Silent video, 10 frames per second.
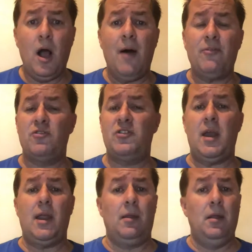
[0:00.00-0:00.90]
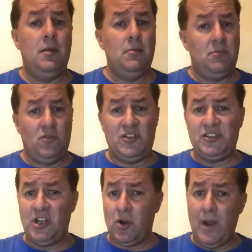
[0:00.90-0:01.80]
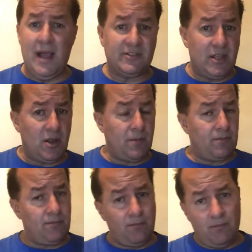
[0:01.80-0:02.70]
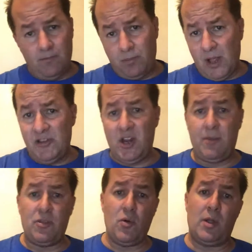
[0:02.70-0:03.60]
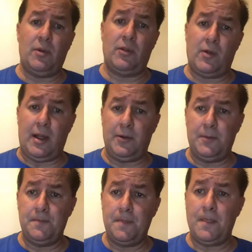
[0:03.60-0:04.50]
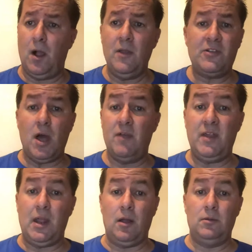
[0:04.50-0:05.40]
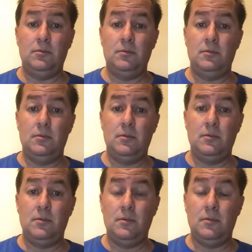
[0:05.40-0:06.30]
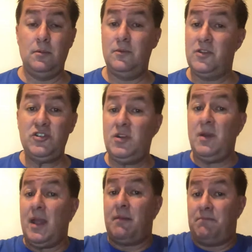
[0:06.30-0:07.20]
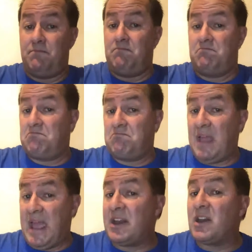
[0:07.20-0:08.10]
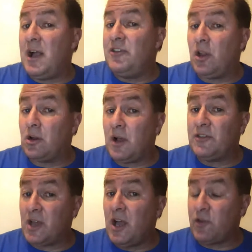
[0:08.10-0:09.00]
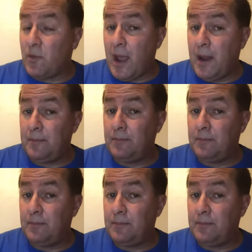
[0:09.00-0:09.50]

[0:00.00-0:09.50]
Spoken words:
Officers shouting, "Resisting arrest," and they're bludgeoning him and throwing him on the ground. All this caught on video. This should have been like headlines all across the country, right?